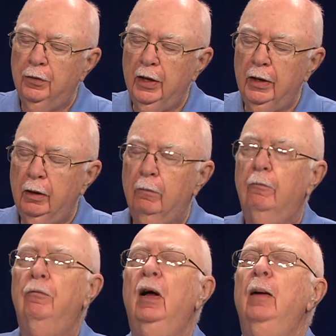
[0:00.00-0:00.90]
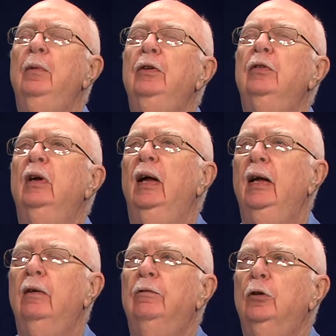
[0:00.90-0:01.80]
The farmers that
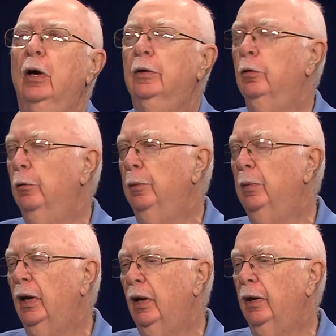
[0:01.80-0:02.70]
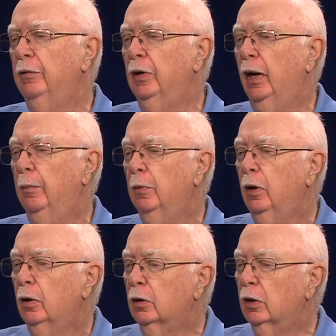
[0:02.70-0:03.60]
I have talked to in my lifetime
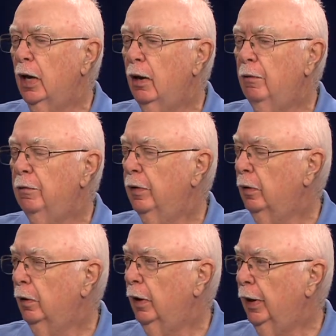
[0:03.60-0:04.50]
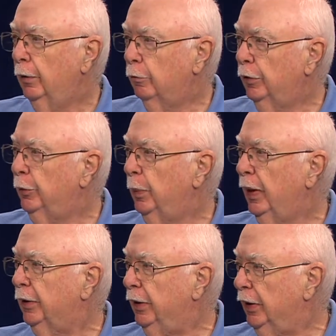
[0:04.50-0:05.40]
love and
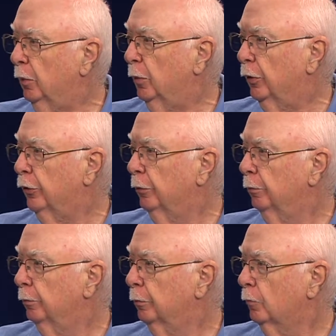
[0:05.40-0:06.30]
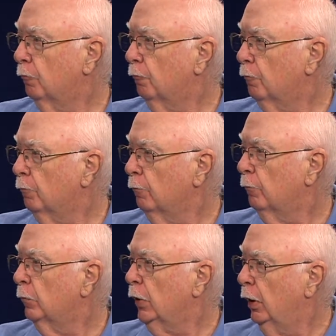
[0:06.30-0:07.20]
respect animals. Yeah.
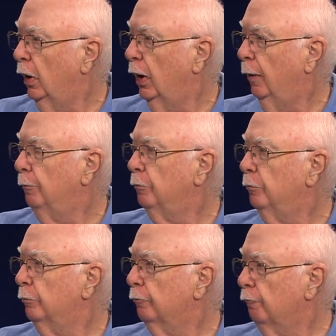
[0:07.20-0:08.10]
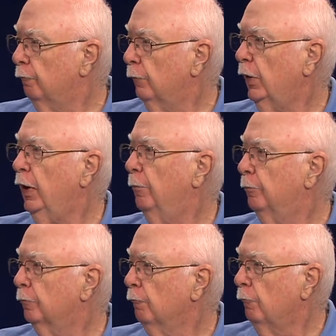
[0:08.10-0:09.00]
Well, it's your, it's your livelihood. Yeah.
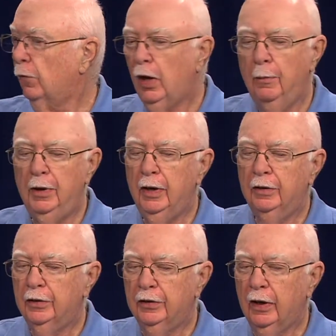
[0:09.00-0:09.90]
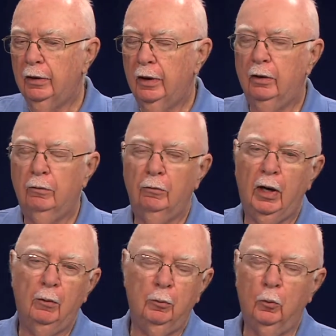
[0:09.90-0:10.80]
Yeah. I mean, yeah, this guy, uh,
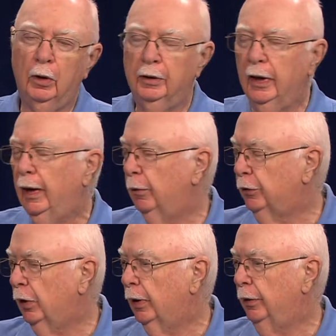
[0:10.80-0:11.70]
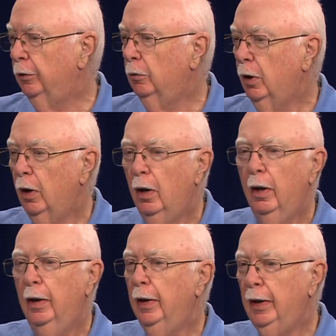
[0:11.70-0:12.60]
I, one guy I was talking to,
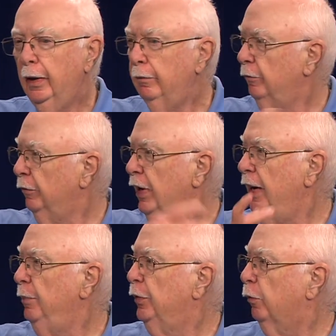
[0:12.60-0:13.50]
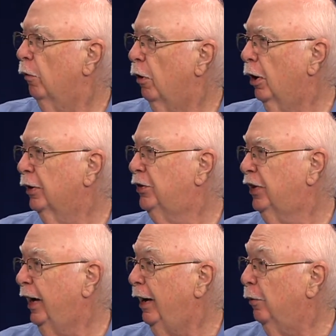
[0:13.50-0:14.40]
uh, he had names for all his
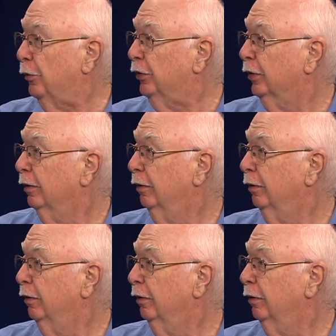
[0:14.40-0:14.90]
cows.